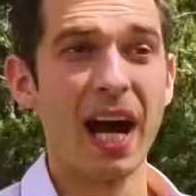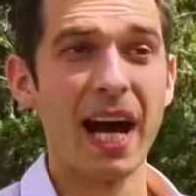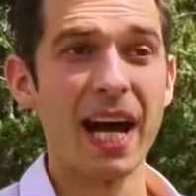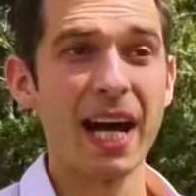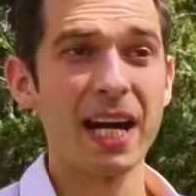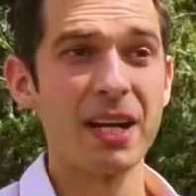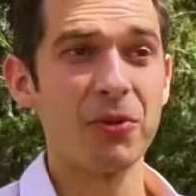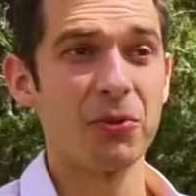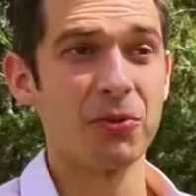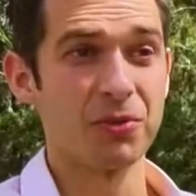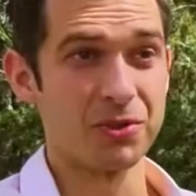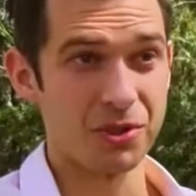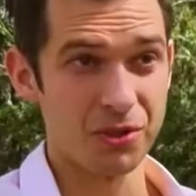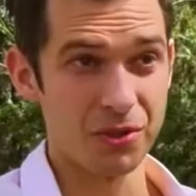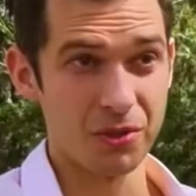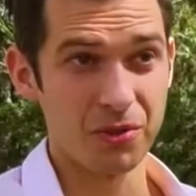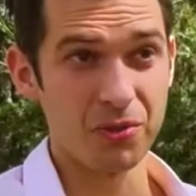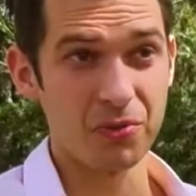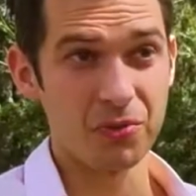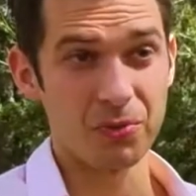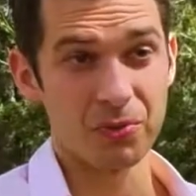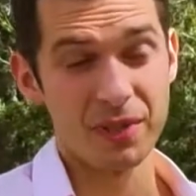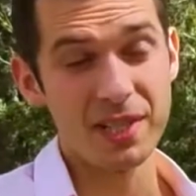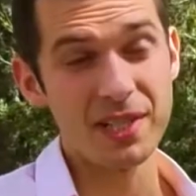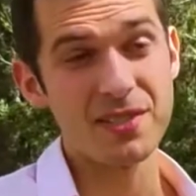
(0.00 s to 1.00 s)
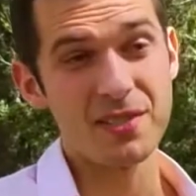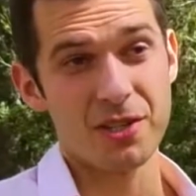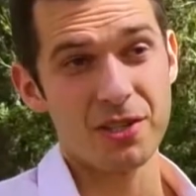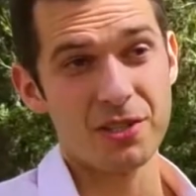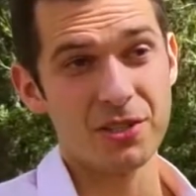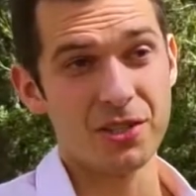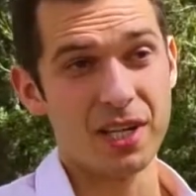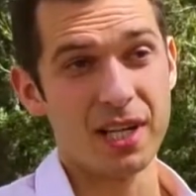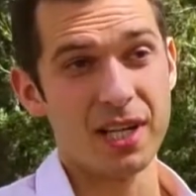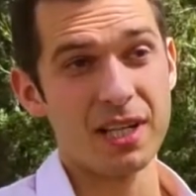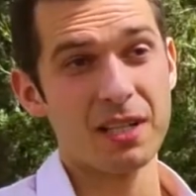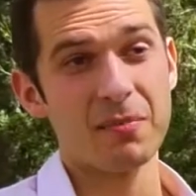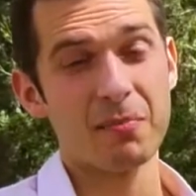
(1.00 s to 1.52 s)
I do research
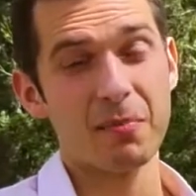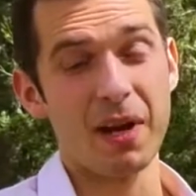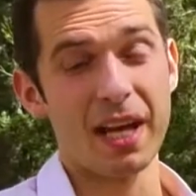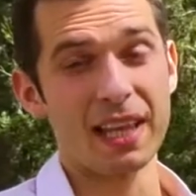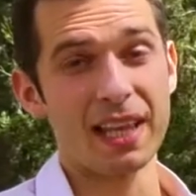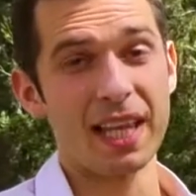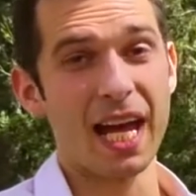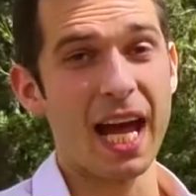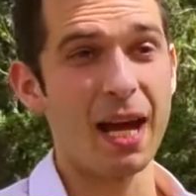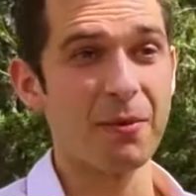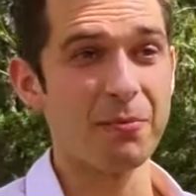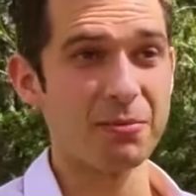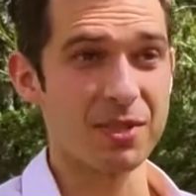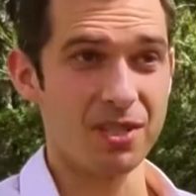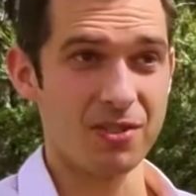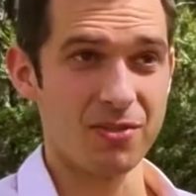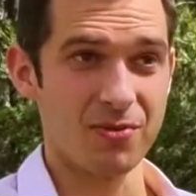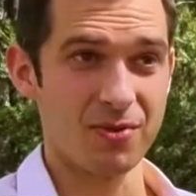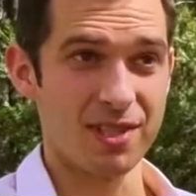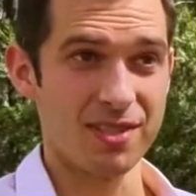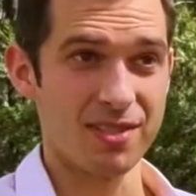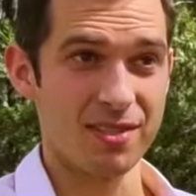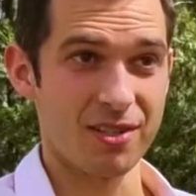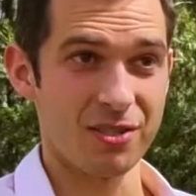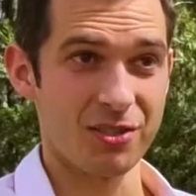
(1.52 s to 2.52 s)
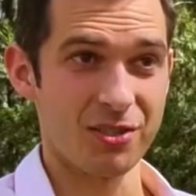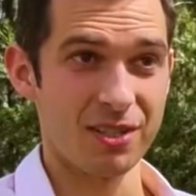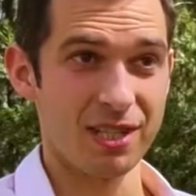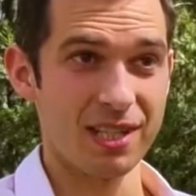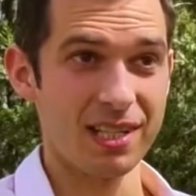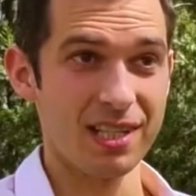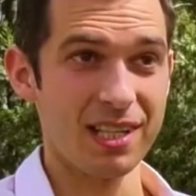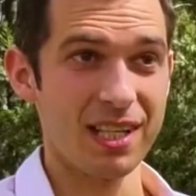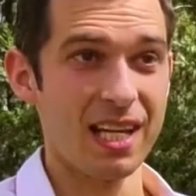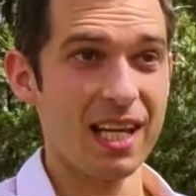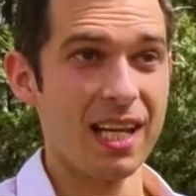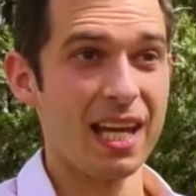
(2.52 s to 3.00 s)
in, and my lab does research in,